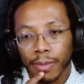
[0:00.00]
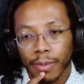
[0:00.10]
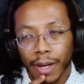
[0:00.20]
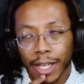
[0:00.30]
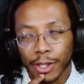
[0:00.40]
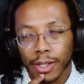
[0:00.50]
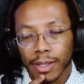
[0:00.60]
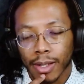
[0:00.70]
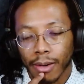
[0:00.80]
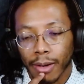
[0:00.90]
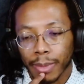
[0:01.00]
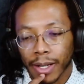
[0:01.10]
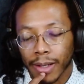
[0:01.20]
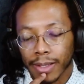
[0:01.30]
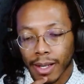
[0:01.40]
fleshed, sorry,
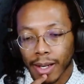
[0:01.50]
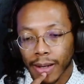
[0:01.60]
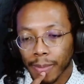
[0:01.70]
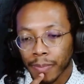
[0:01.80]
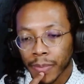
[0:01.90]
because so